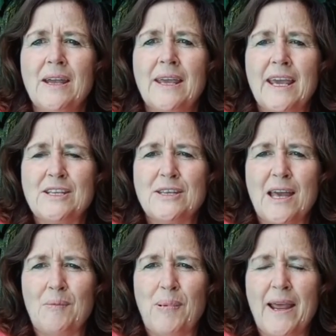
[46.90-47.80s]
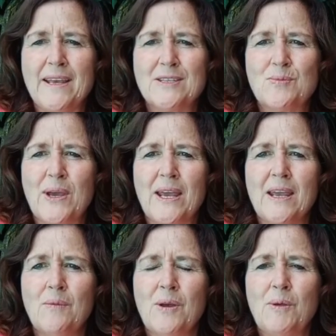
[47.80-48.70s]
get to that place where
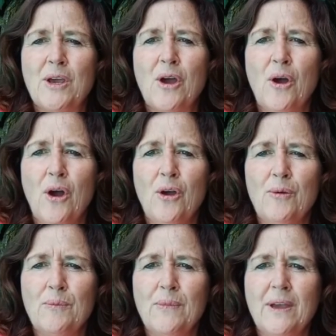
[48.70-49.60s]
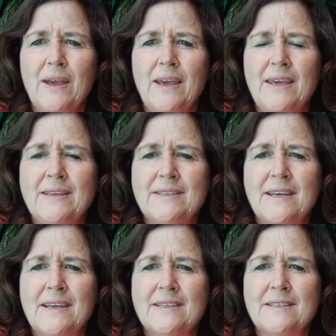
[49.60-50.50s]
when we go home, He
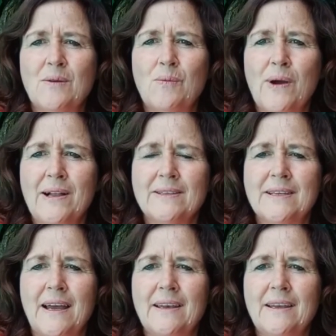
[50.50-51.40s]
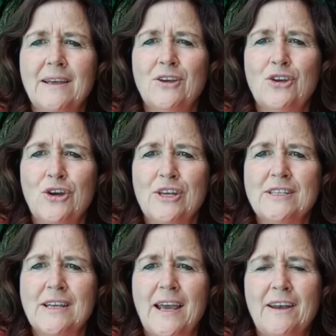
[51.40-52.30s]
says, well done, good
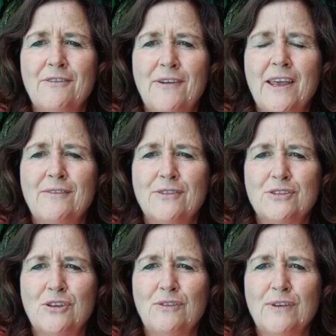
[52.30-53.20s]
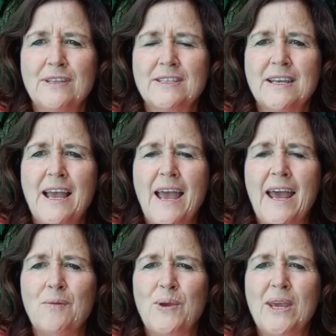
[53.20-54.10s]
and faithful servants.
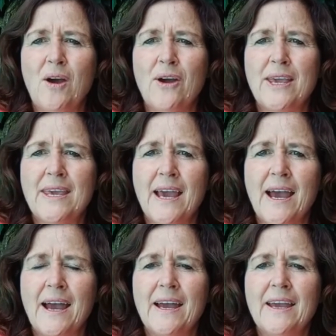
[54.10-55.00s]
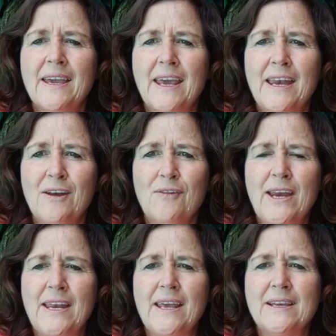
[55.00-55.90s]
And we are here getting
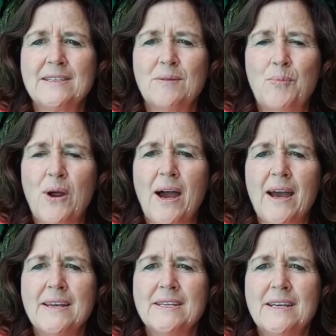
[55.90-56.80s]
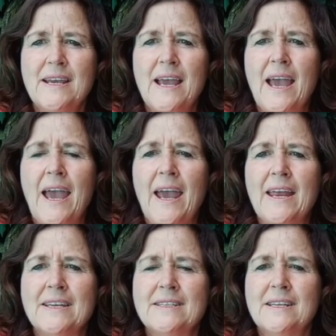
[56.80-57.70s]
ready as the bride
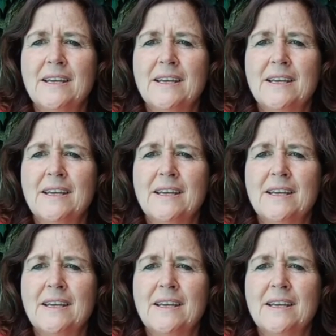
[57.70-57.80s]
and